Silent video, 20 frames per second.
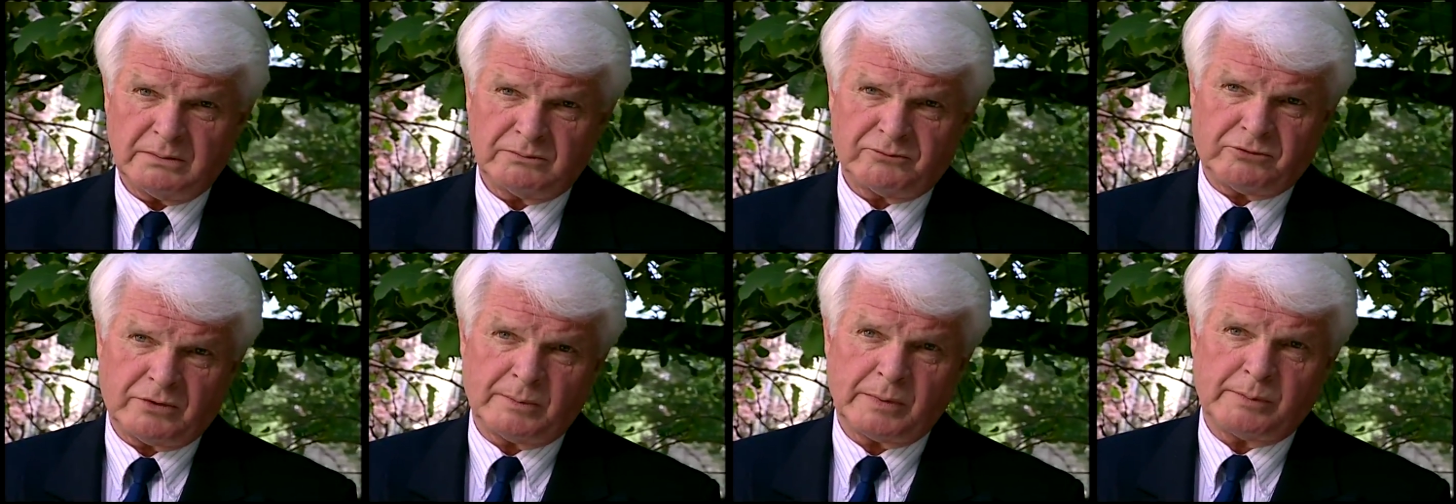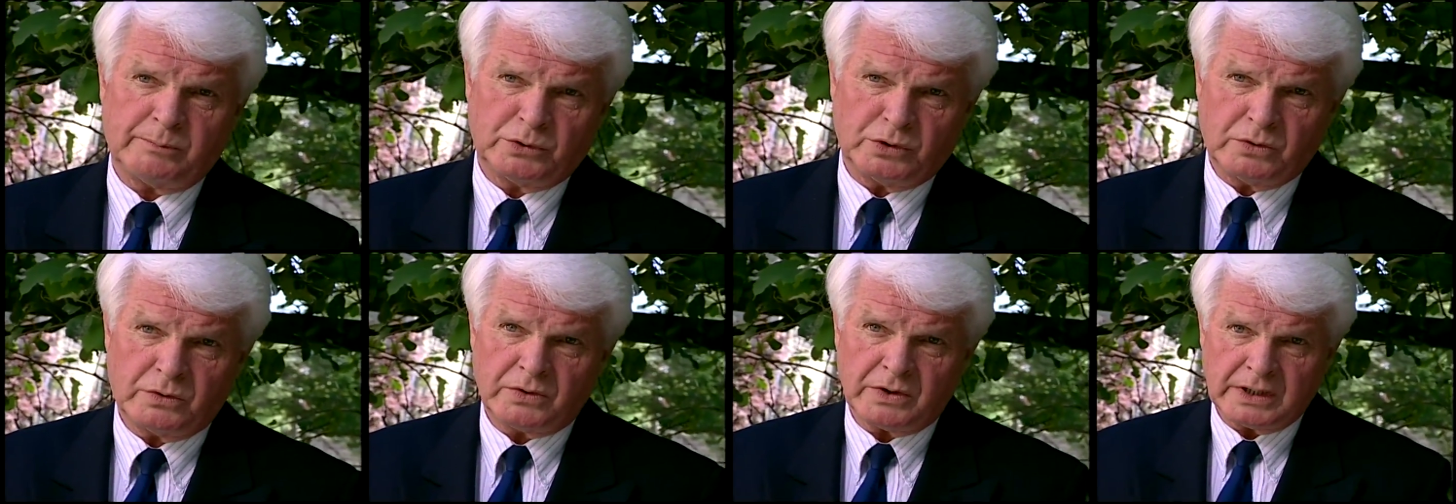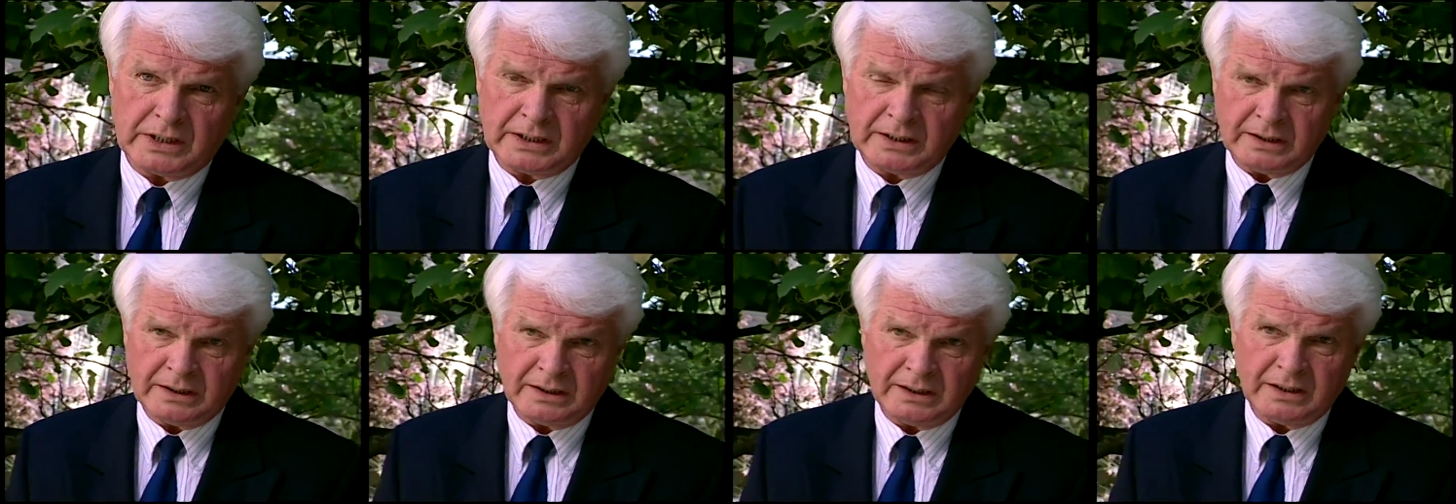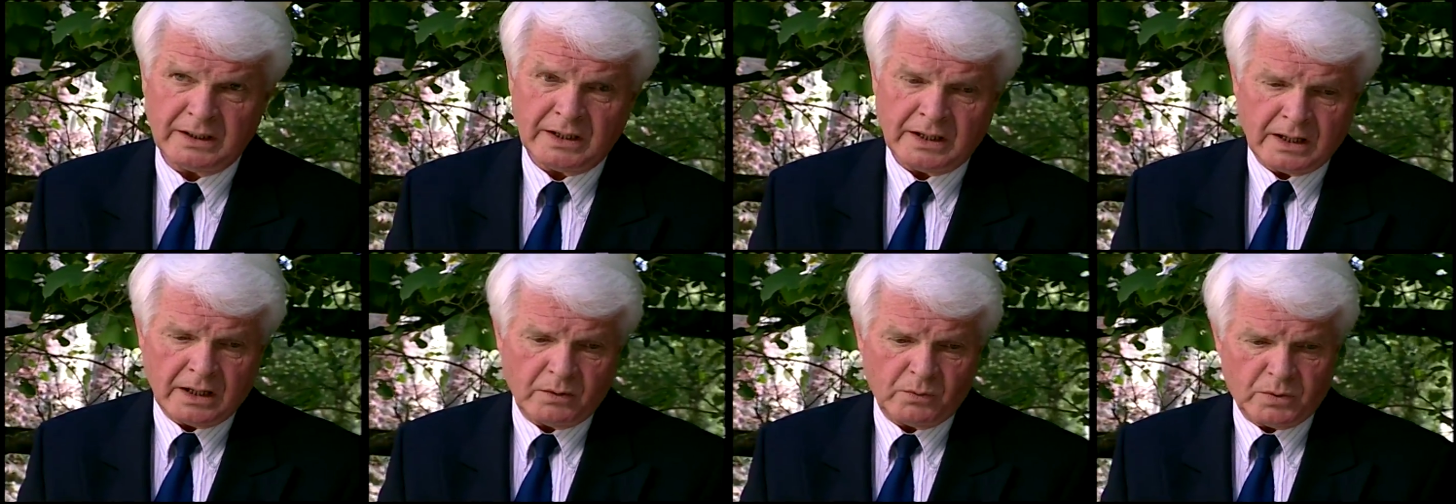from a brewery,
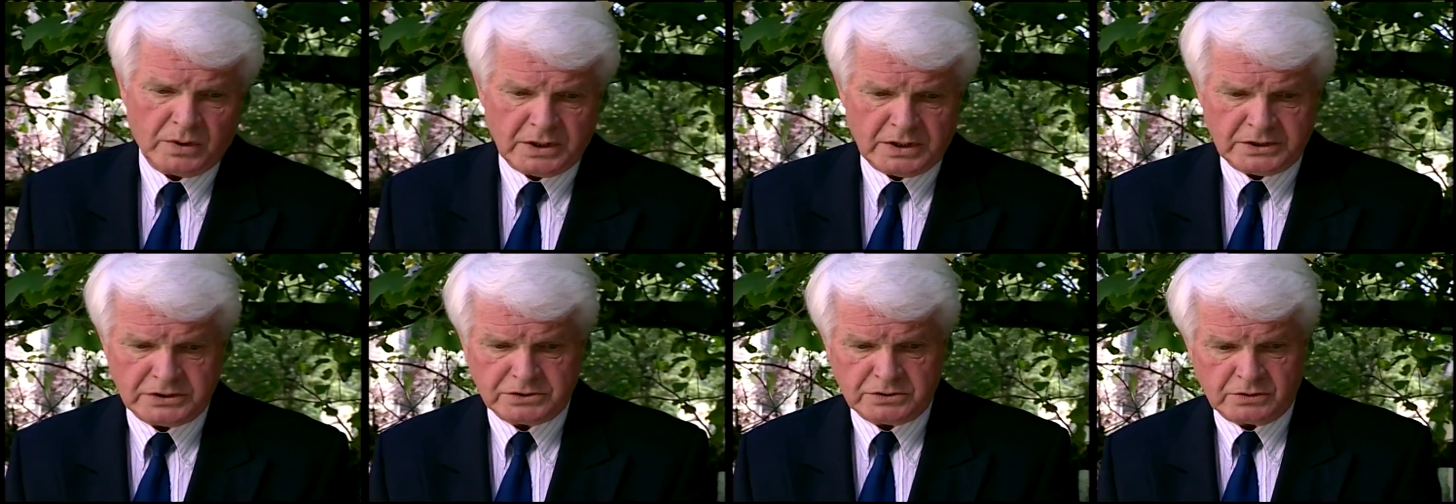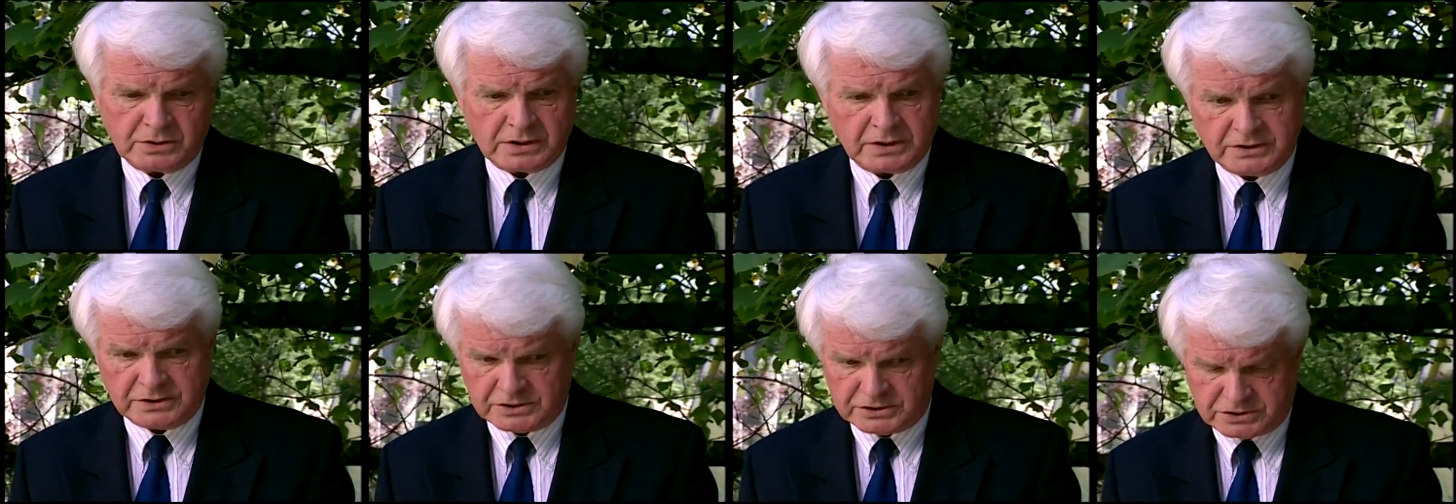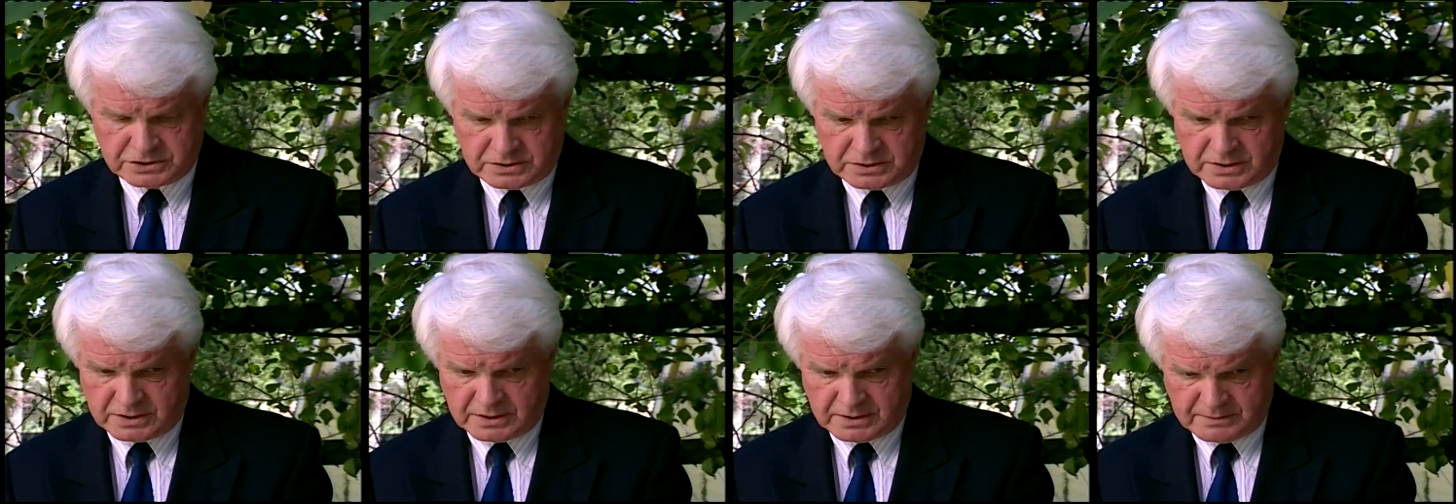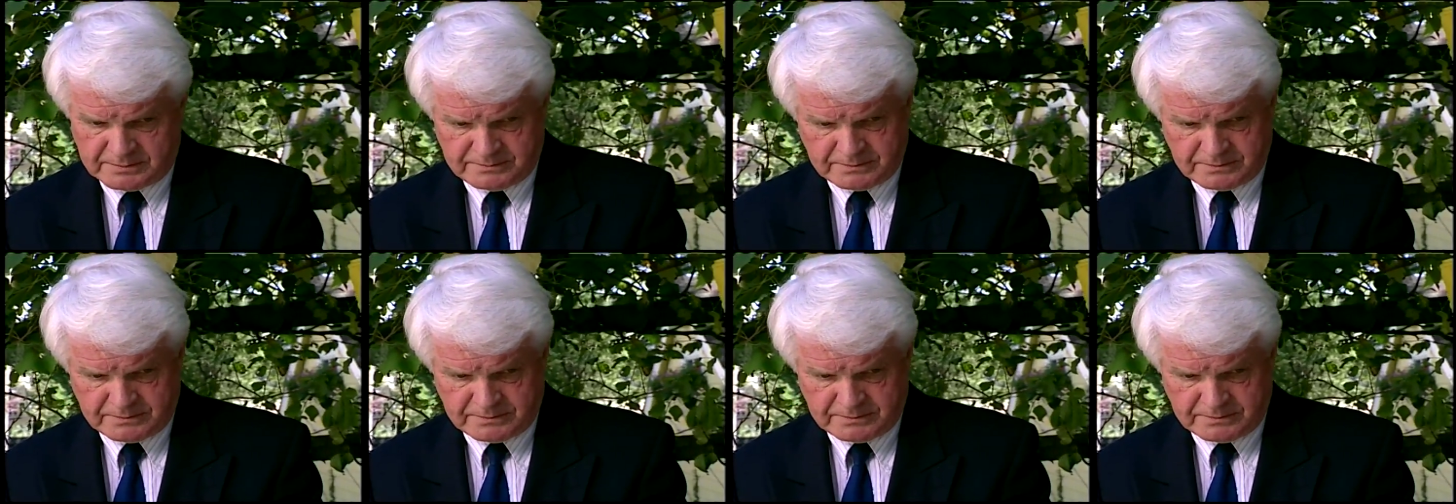which you can just uh,